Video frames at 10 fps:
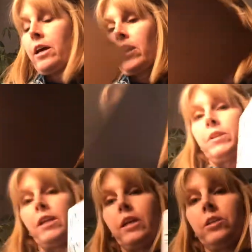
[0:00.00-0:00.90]
an
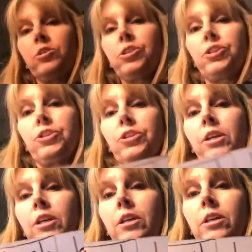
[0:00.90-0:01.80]
inch
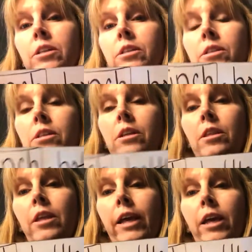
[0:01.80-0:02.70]
is
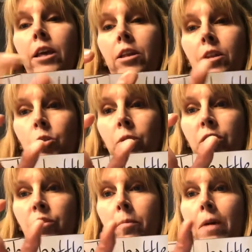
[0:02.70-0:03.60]
like the width of
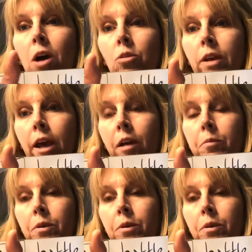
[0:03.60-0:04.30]
a bottle cap,